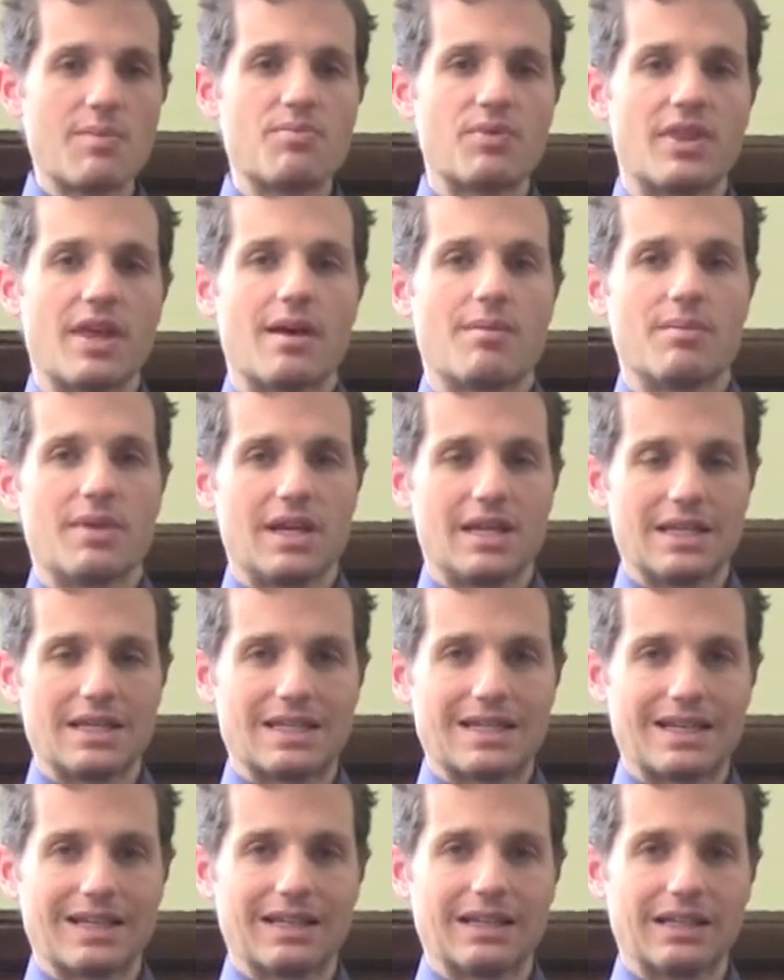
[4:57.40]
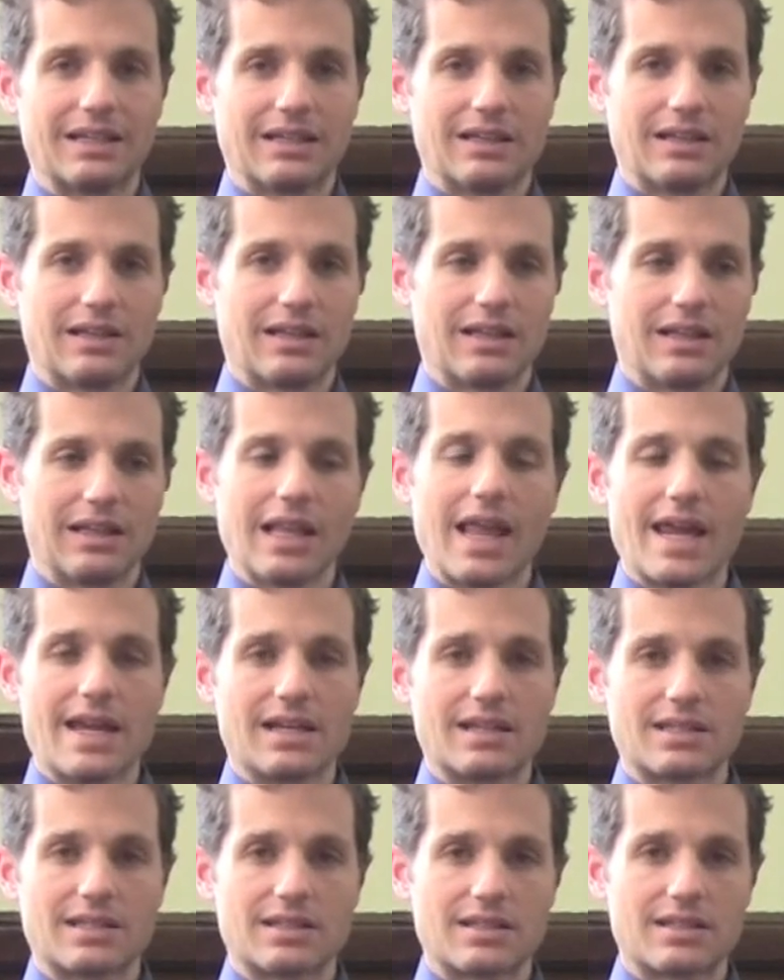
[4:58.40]
and shape them
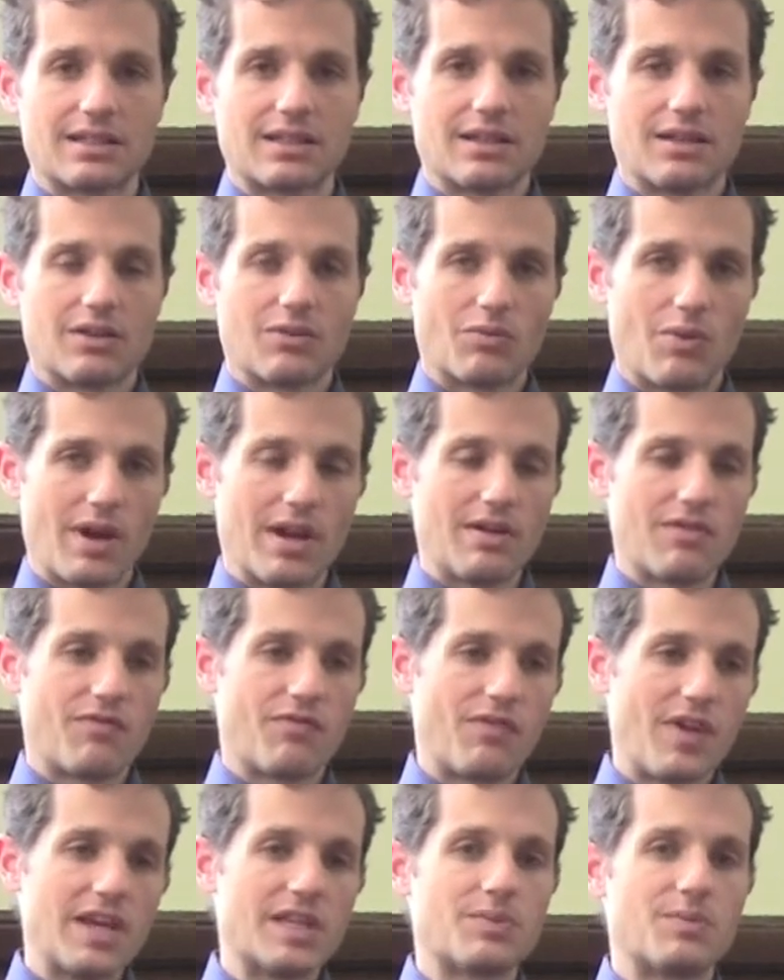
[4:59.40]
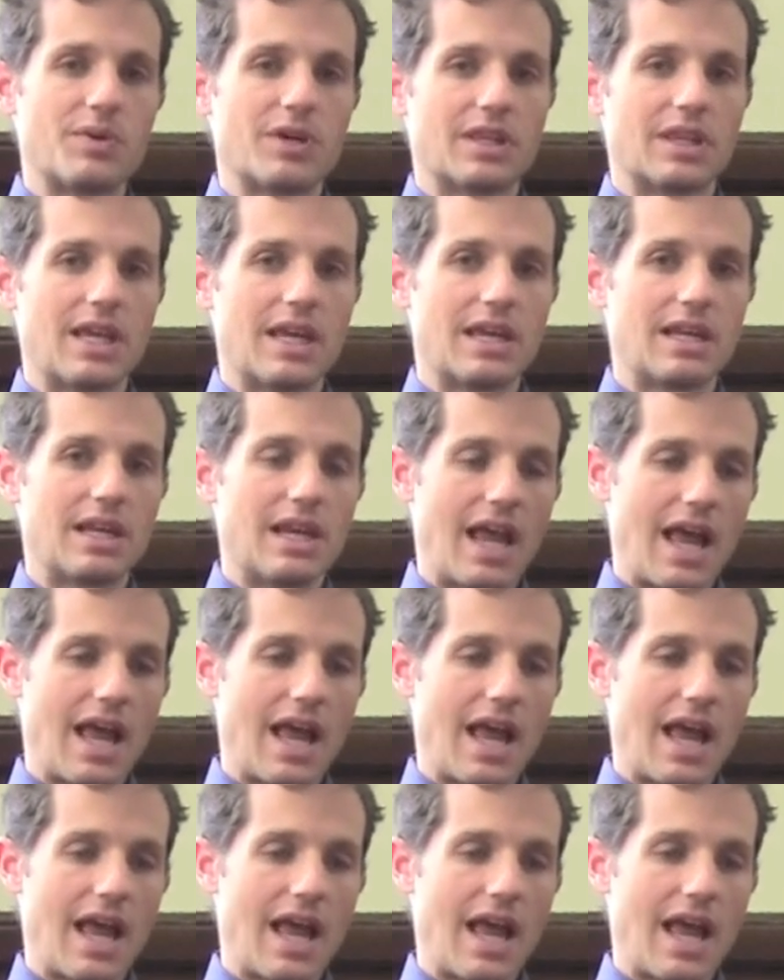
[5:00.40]
into likes, right?